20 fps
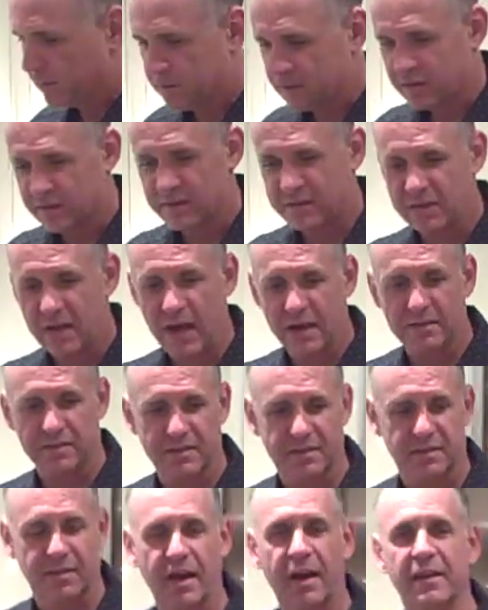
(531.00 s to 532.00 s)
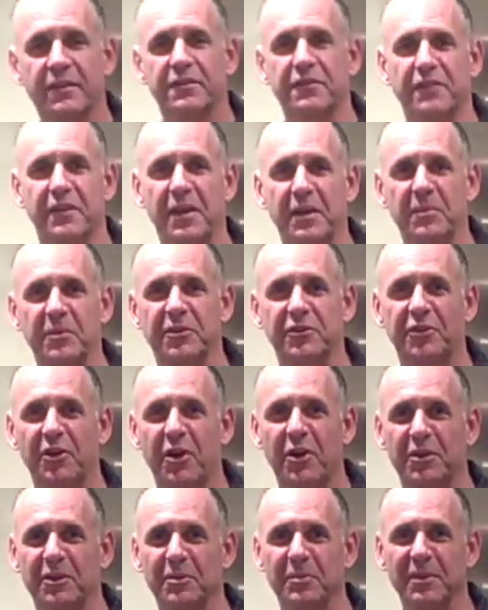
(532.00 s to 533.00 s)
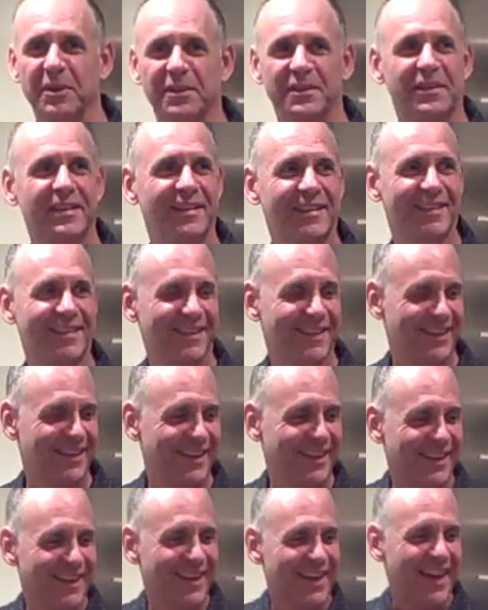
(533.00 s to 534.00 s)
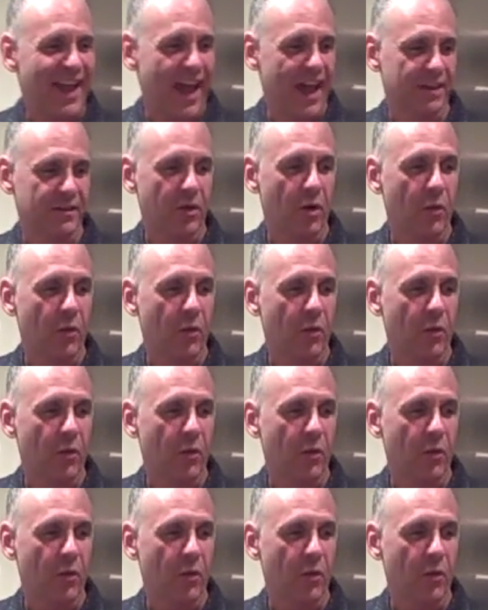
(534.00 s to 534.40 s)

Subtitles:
This is Dr. Scott's famous chocolate milk. And